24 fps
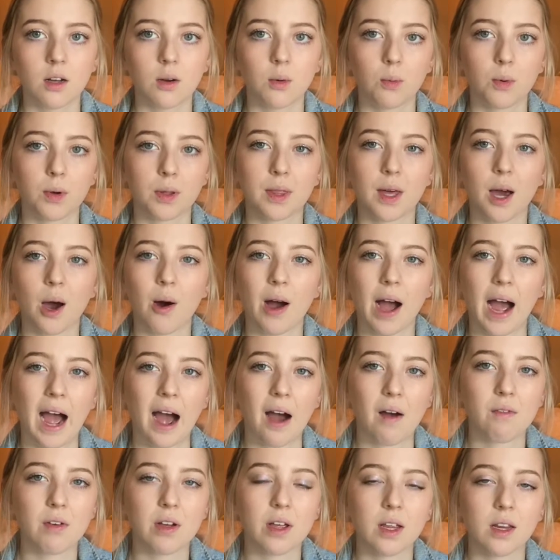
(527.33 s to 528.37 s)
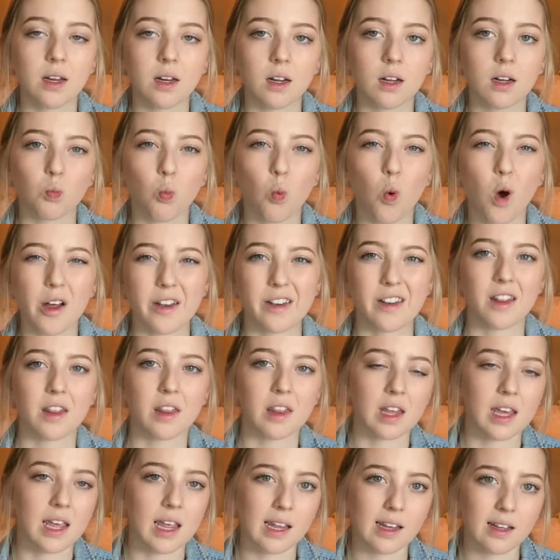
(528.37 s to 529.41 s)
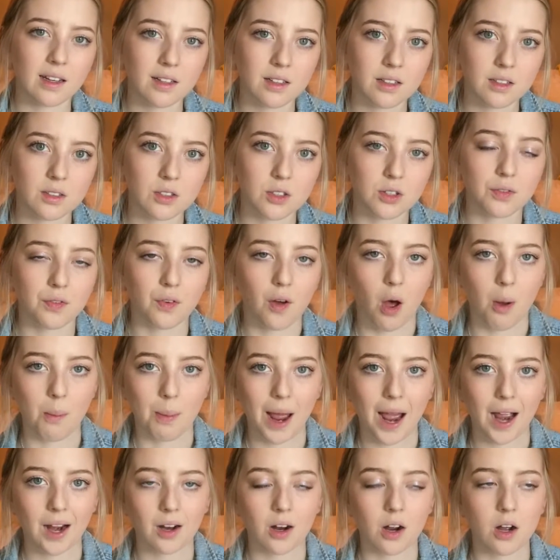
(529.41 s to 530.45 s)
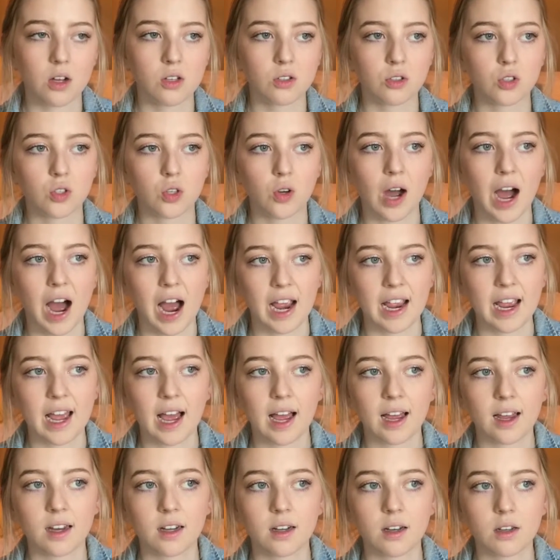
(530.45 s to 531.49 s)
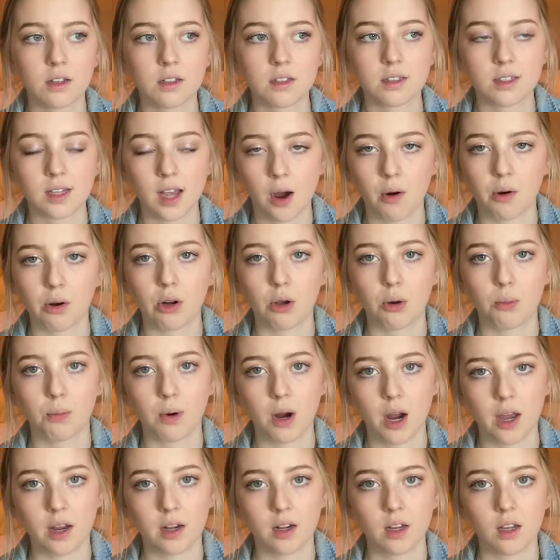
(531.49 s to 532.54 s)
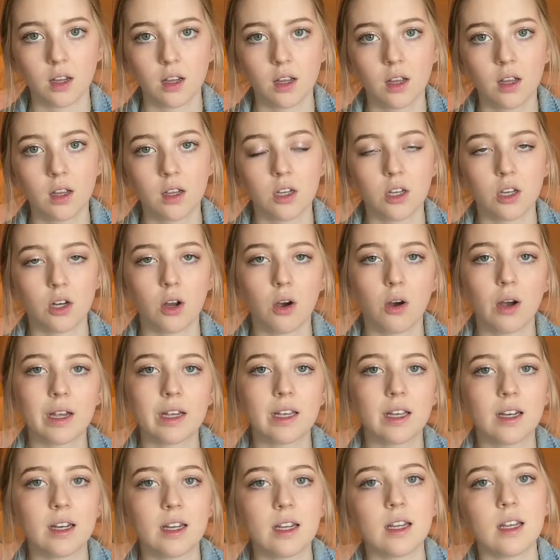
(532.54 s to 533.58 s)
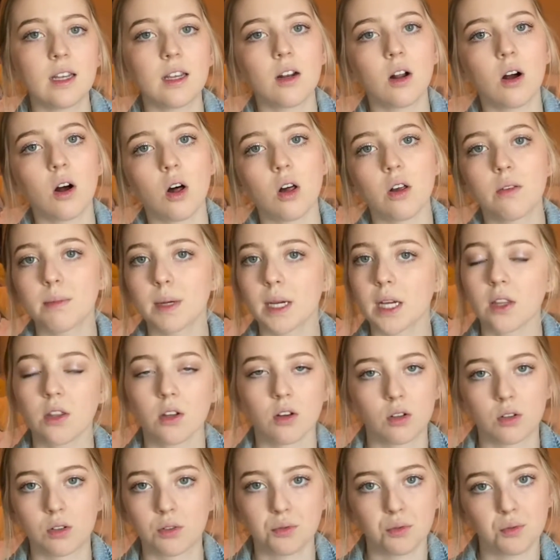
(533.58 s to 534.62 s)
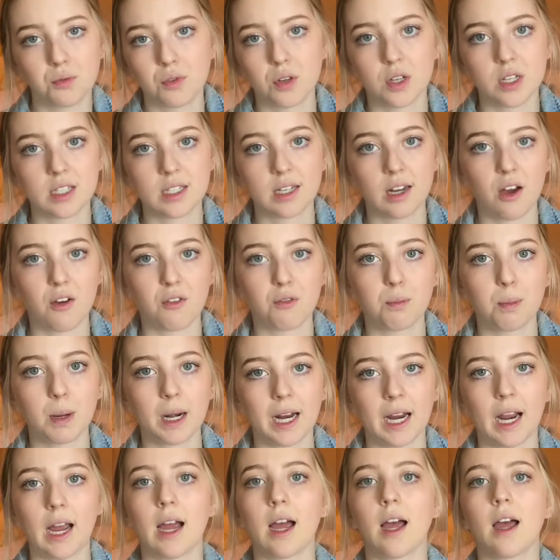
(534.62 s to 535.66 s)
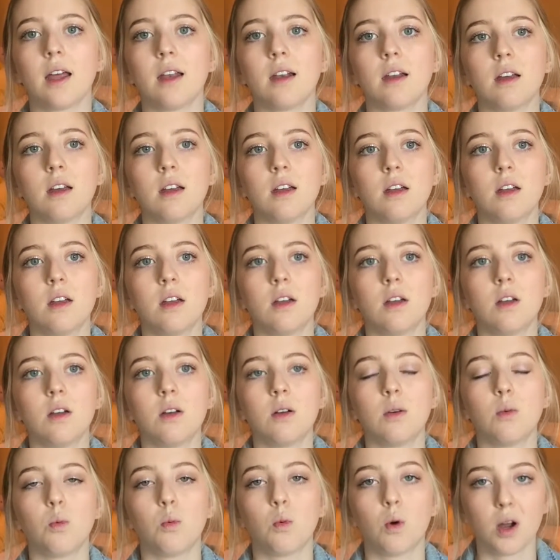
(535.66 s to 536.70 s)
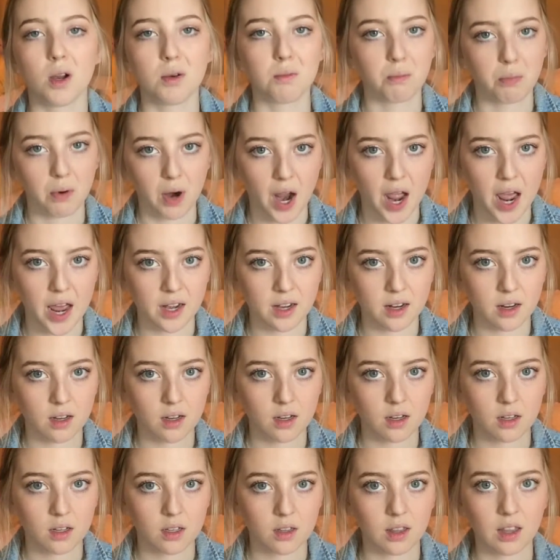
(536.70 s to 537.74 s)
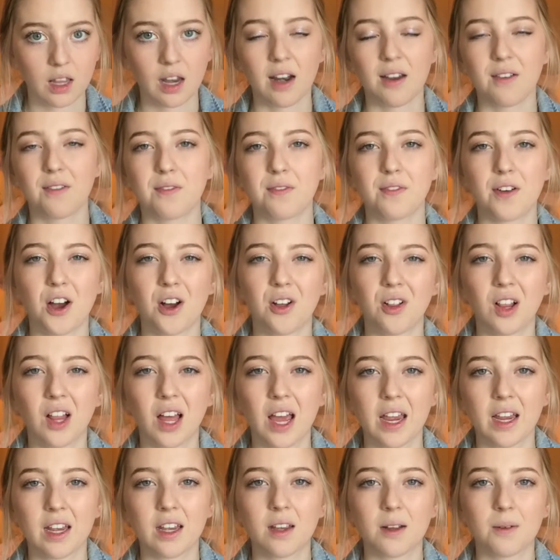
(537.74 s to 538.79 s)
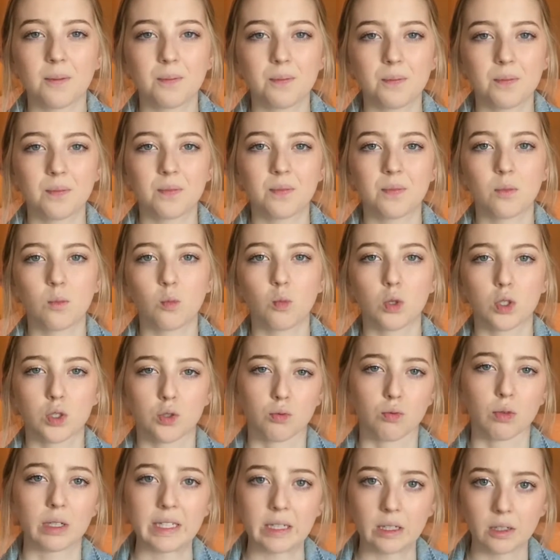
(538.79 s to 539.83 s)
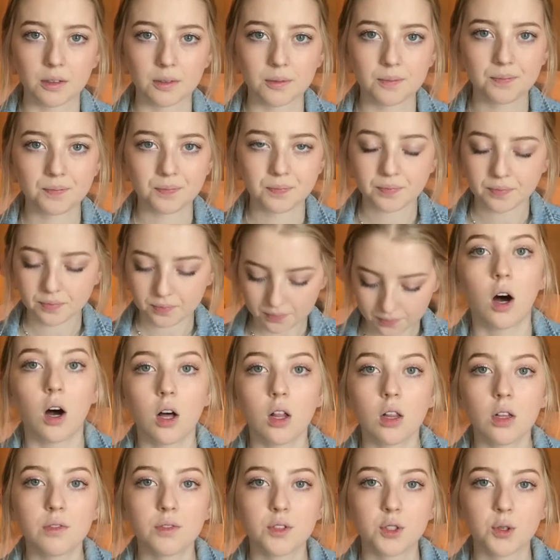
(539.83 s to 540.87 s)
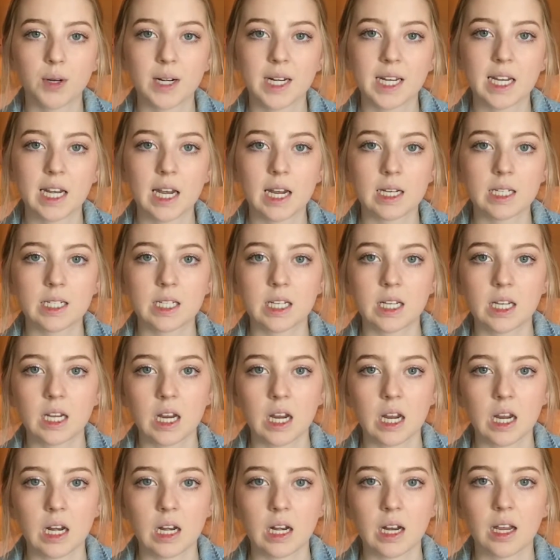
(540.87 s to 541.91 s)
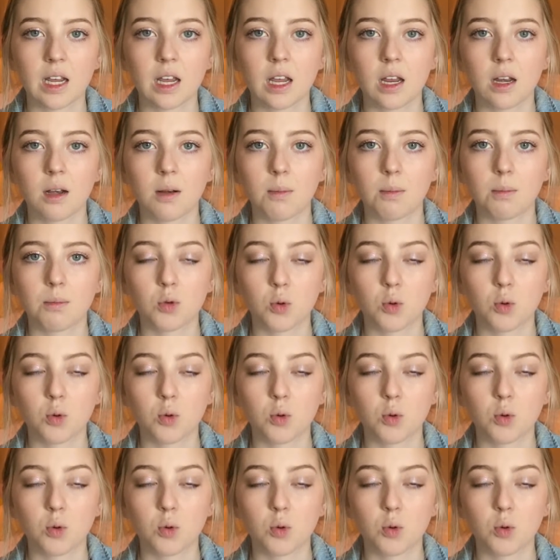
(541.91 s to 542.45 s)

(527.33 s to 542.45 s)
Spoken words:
without having one thing to fall back on. So I had sourdough bread. You know, I could eat all of my other gluten-free stuff, but I had one bread that I felt like was real. All of 2018 and